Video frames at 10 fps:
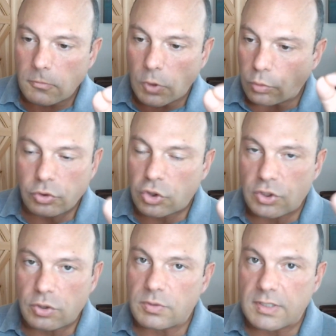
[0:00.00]
Don't
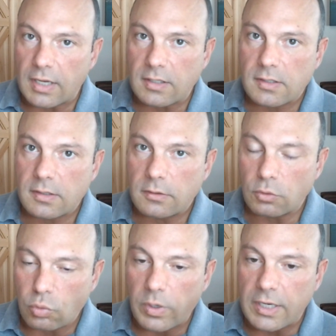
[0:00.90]
just do 6,
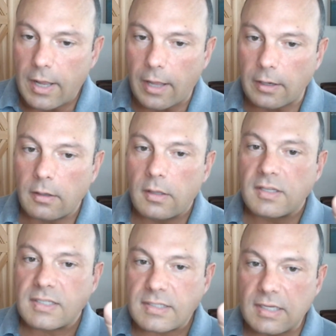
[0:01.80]
do 29.
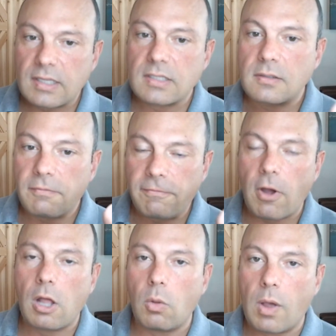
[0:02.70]
6
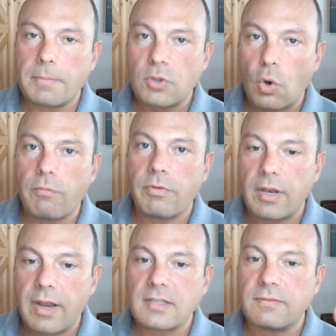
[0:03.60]
follow-ups over
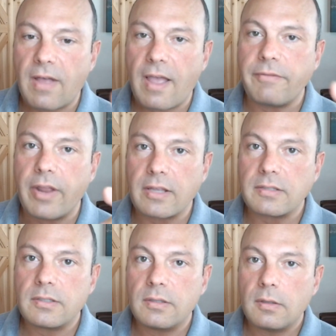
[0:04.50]
the next 5
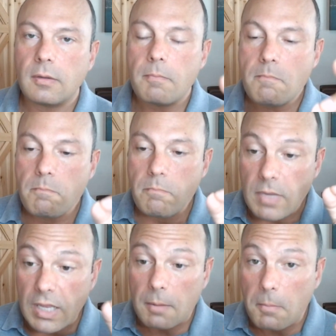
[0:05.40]
days.
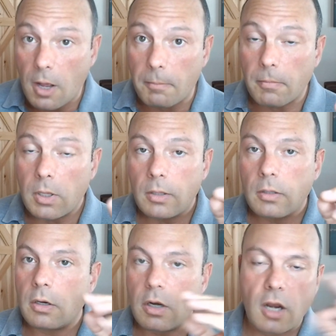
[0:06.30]
Minimum.
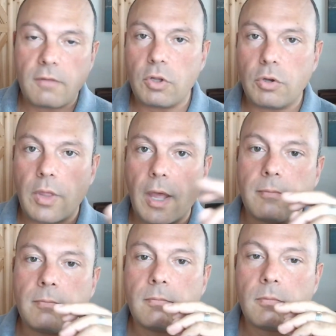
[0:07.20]
None of you do that.
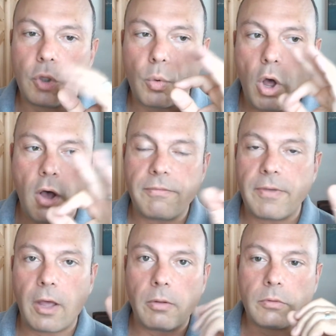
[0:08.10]
You all
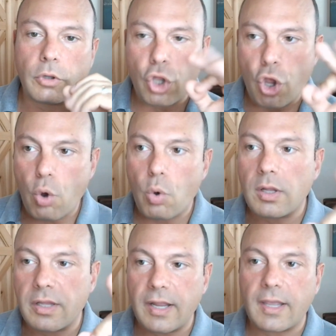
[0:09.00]
fail. No
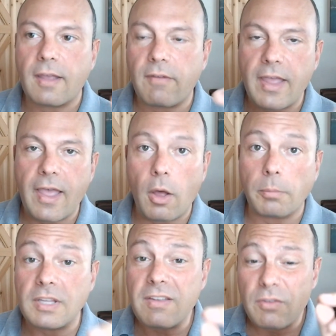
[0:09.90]
clinic have I
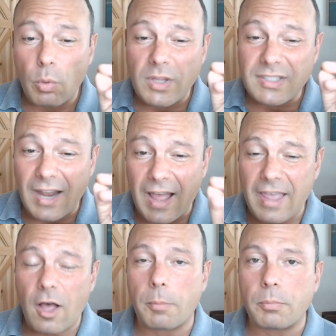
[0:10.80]
helped. Even the ones that I
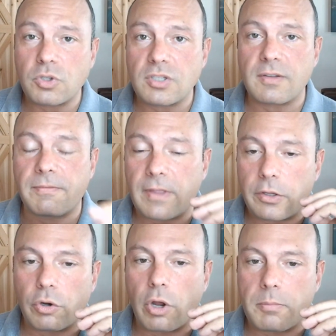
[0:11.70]
help, which is a
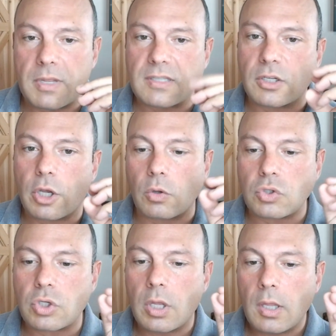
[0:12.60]
failure on me as a coach,